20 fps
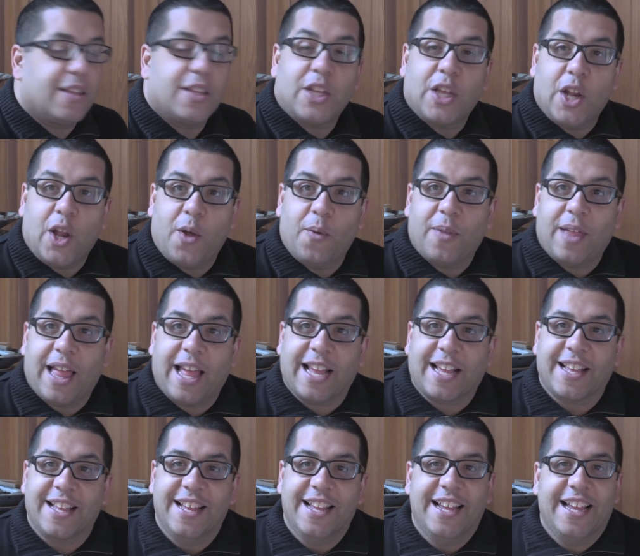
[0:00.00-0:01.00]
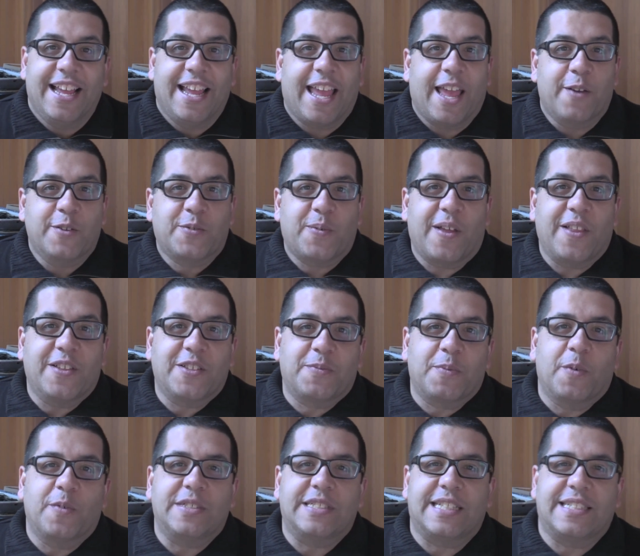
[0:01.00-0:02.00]
You know, like it was one of those
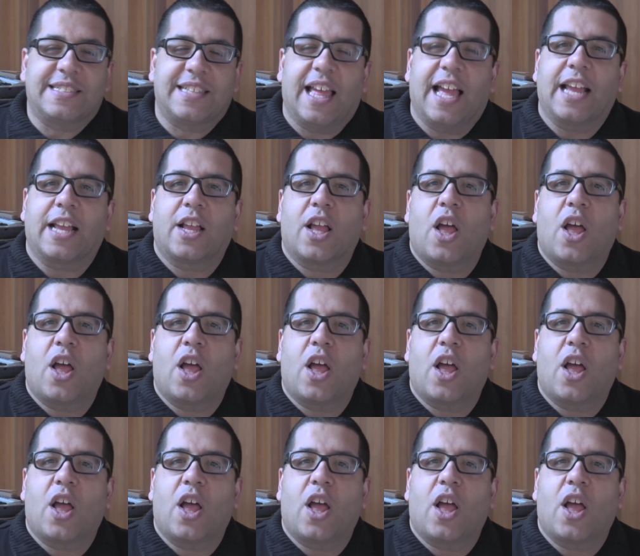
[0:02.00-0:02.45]
movies that's like